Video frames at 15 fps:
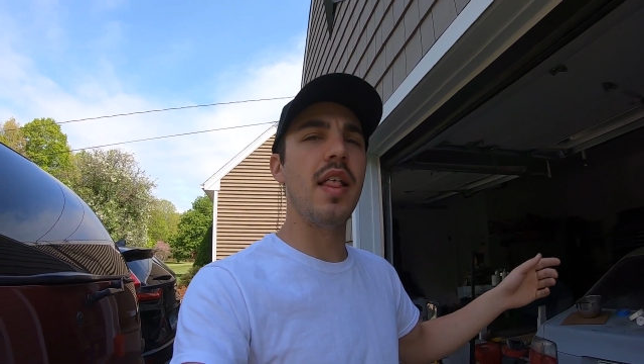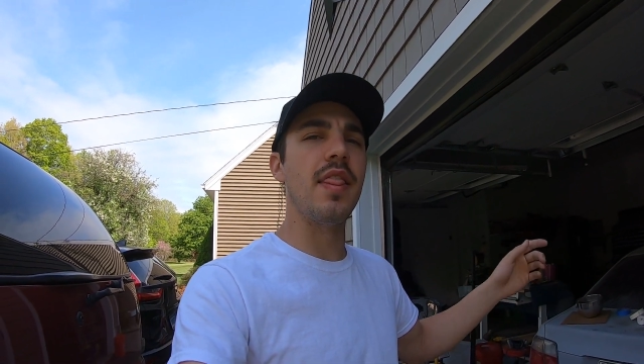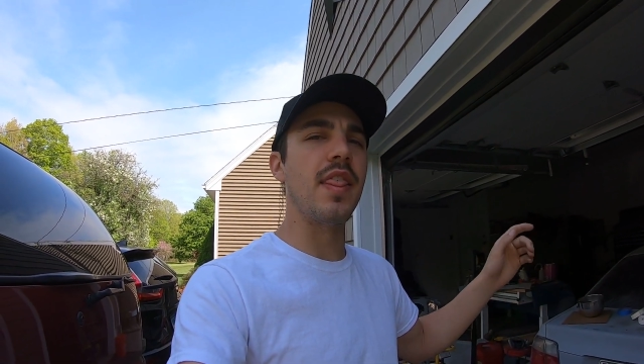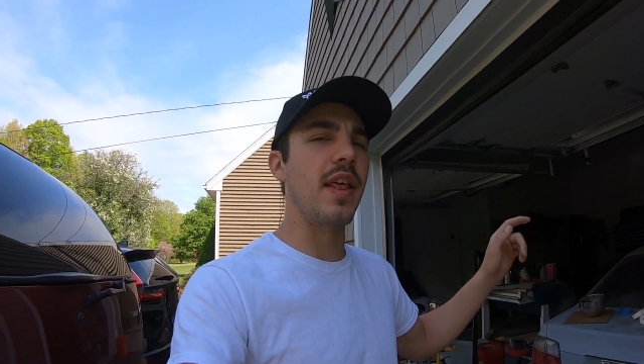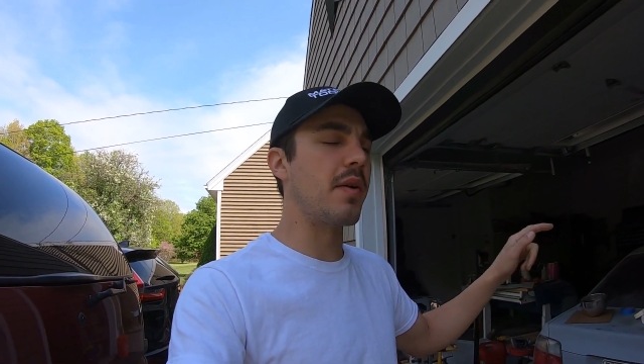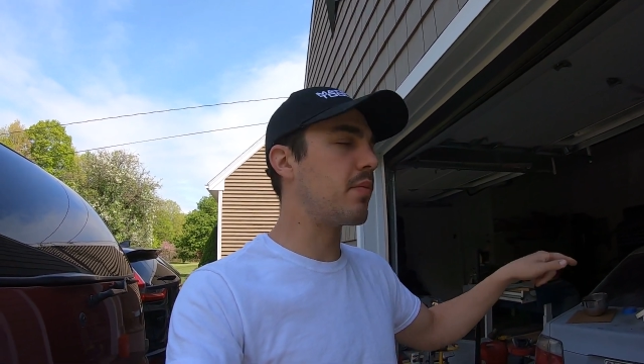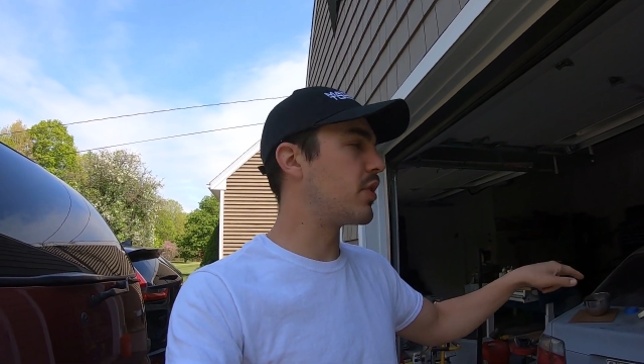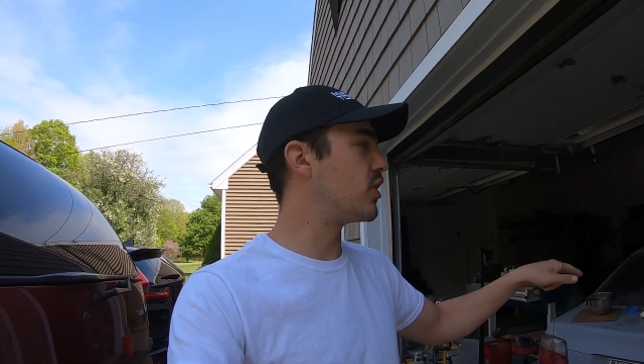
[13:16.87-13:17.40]

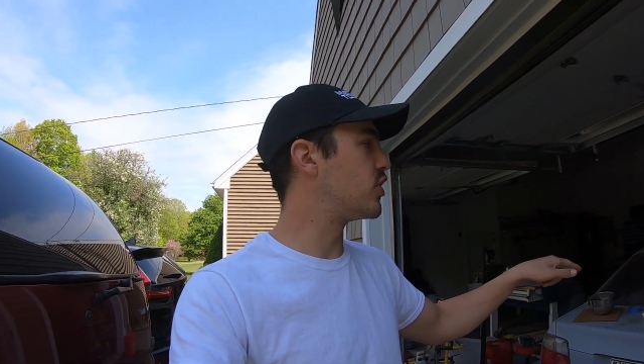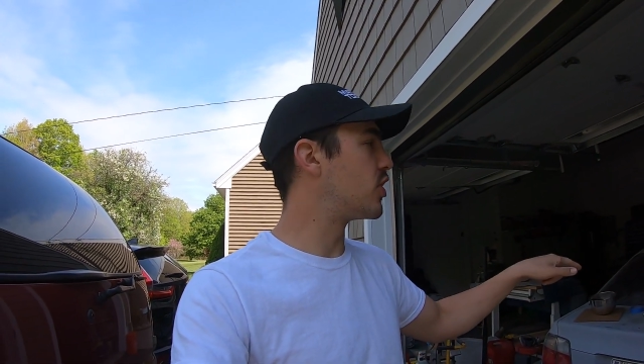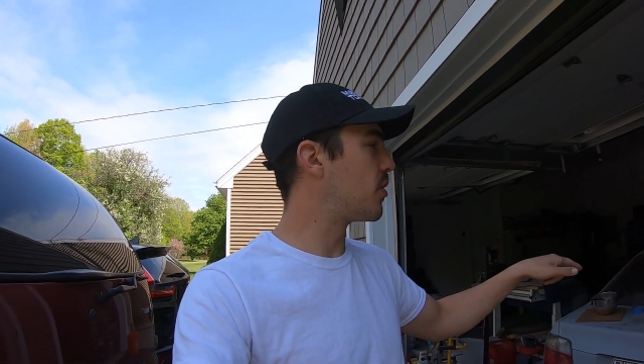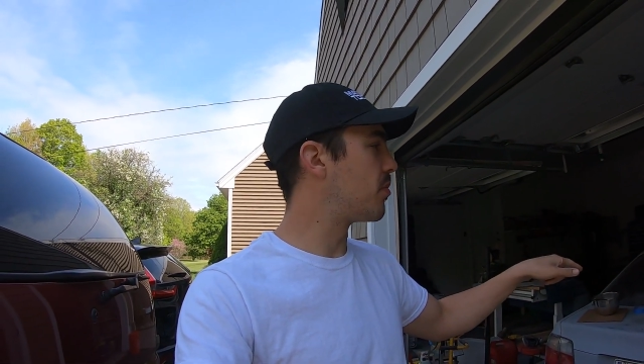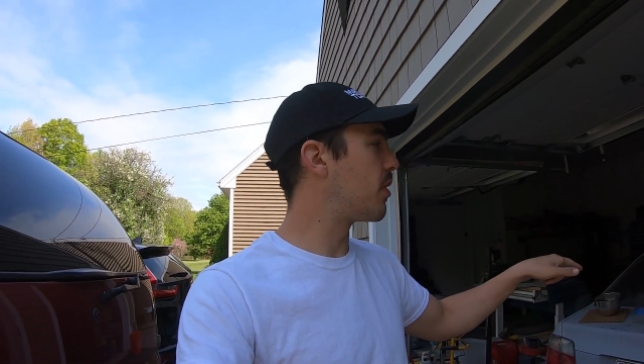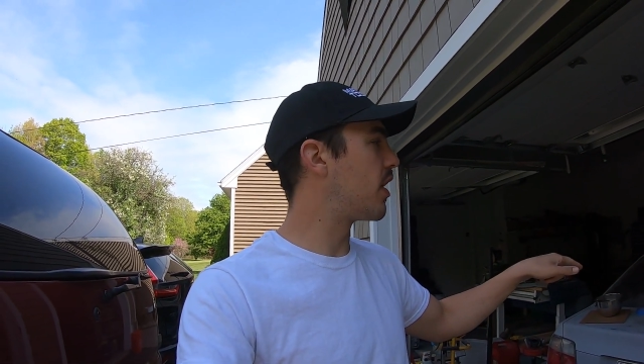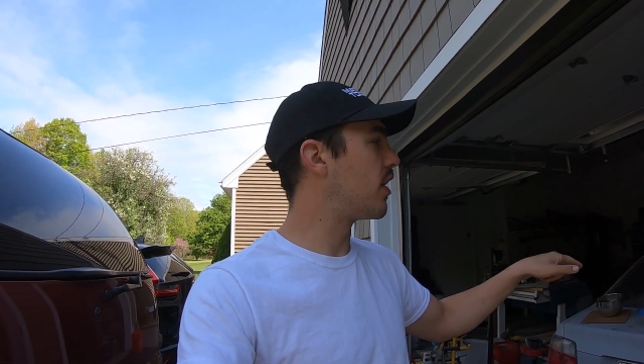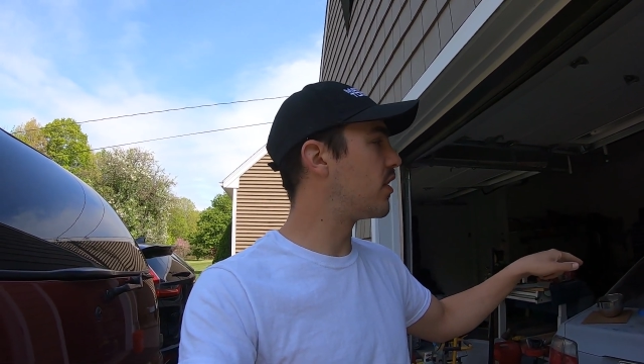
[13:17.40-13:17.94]
Then I'm going to
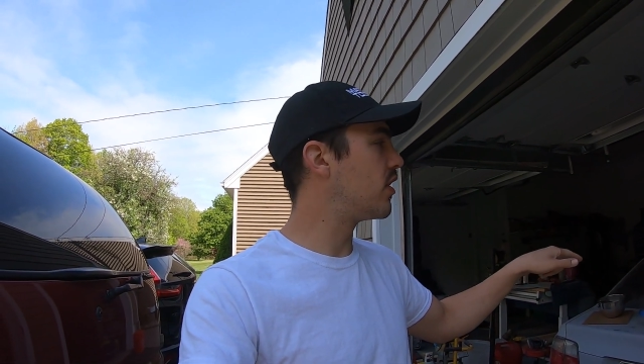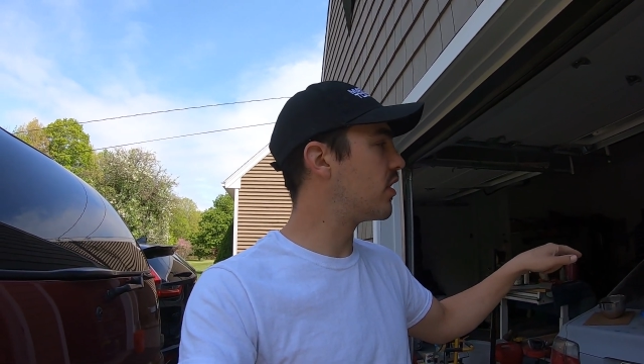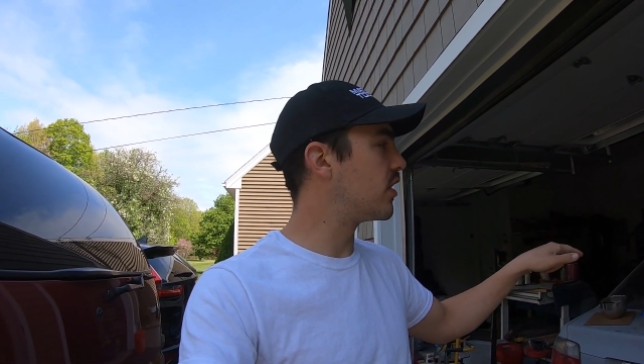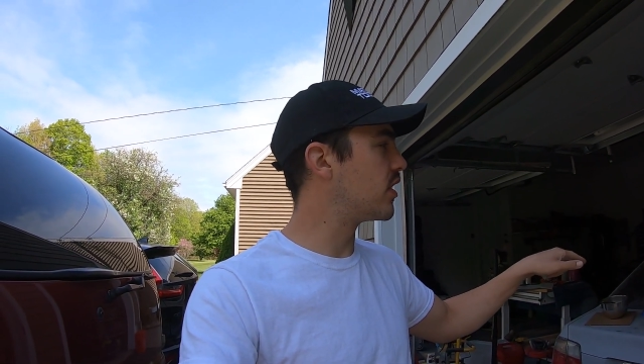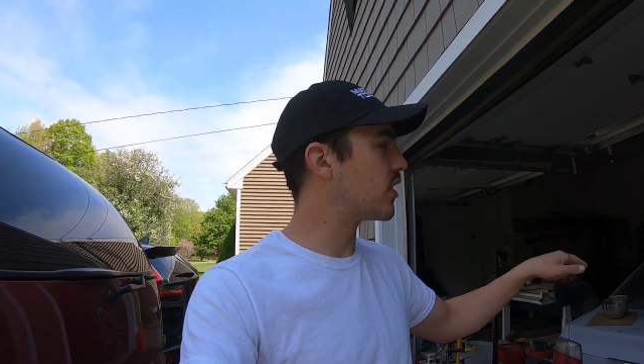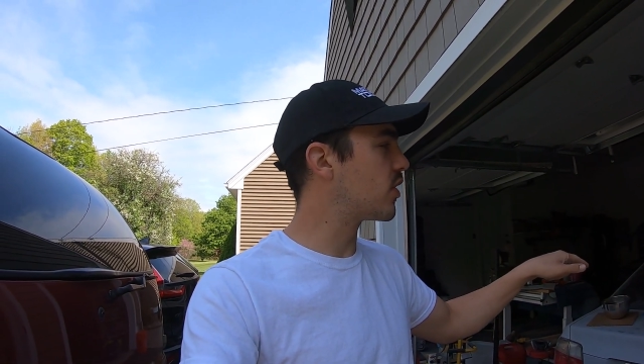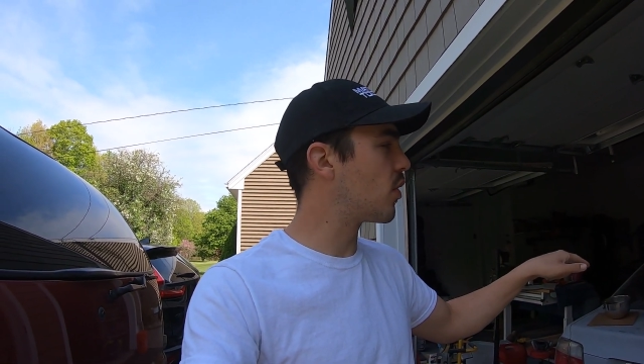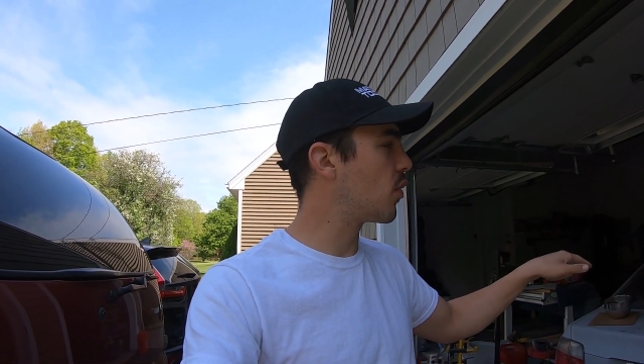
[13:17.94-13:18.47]
jump on
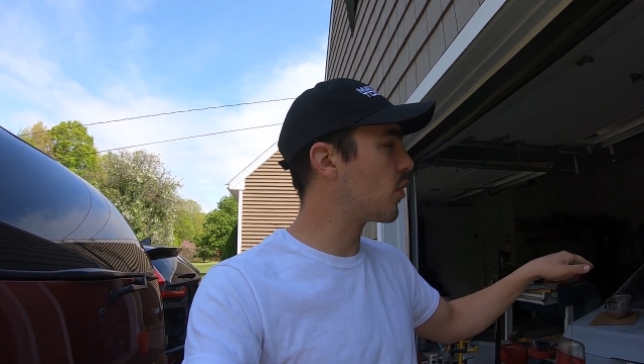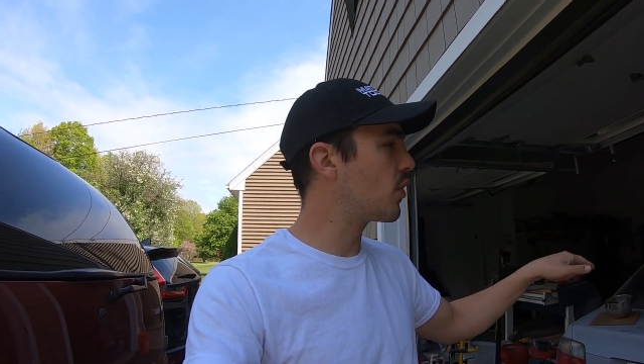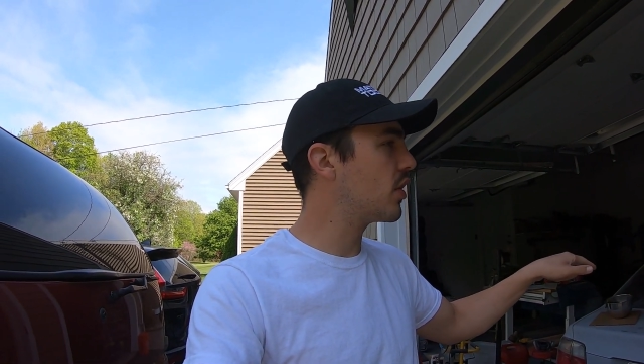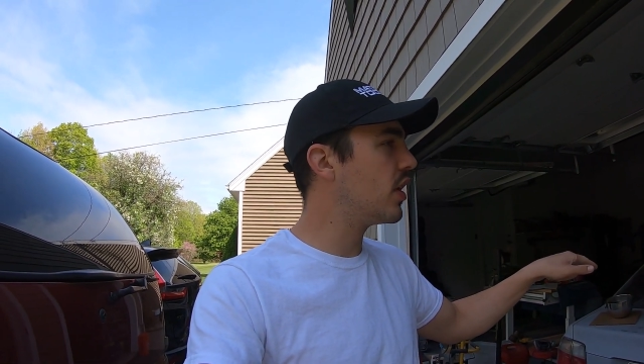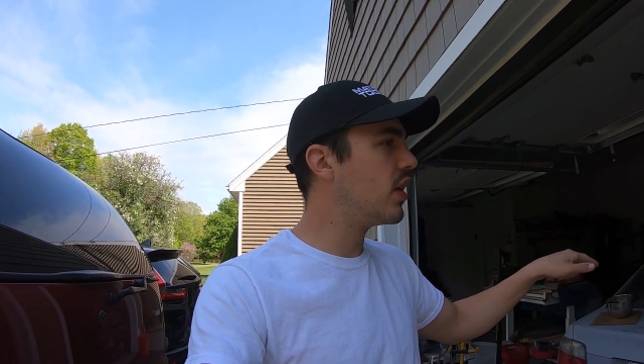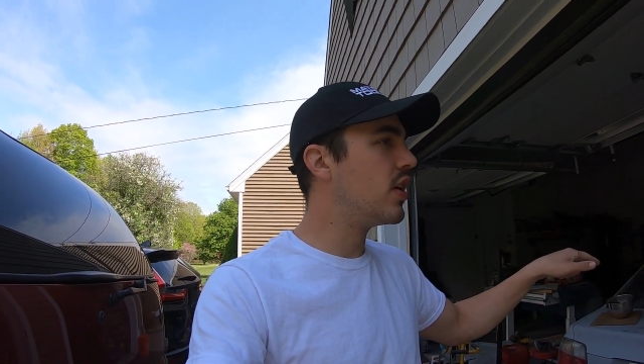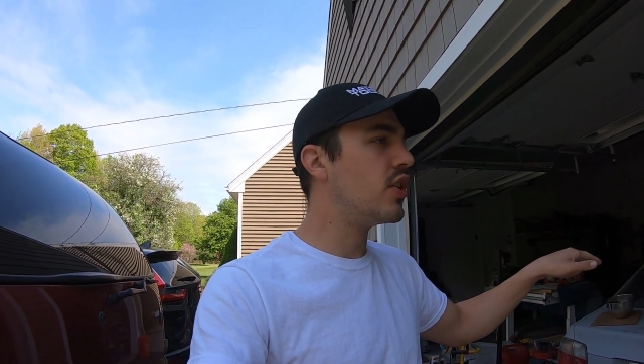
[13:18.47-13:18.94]
the Accord.